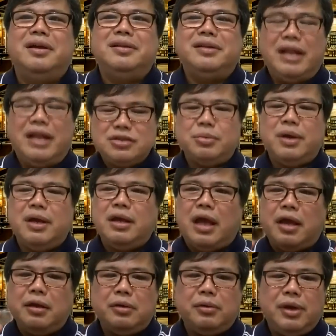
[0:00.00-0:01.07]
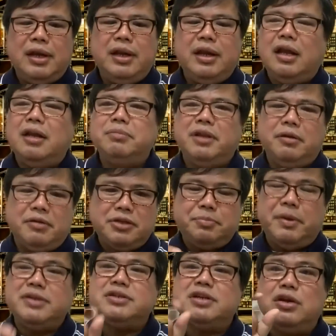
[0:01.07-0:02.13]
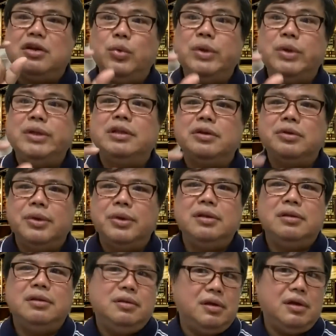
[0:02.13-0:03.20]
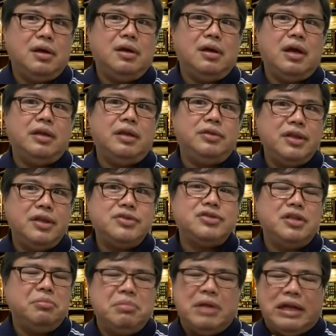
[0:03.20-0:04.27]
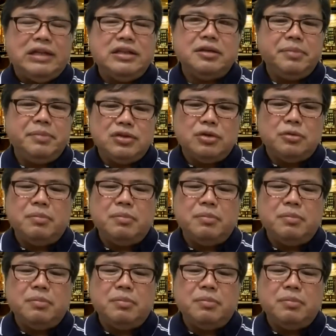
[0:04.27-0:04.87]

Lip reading: That's why I really help them, especially with the reed. I teach them a little bit of